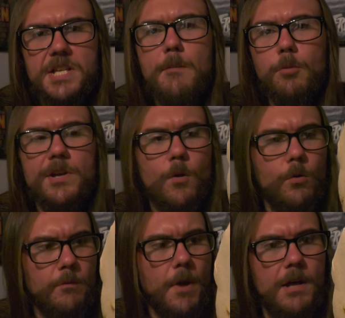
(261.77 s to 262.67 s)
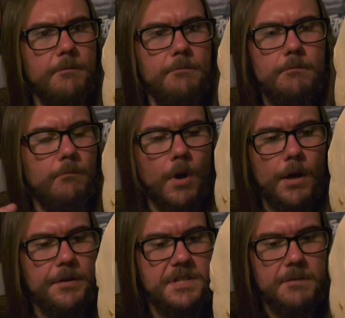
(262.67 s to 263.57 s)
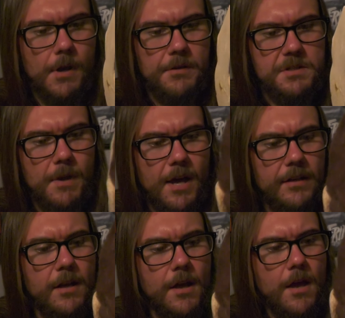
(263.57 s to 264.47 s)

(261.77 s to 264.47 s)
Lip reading: I pre-ordered mine months and months back.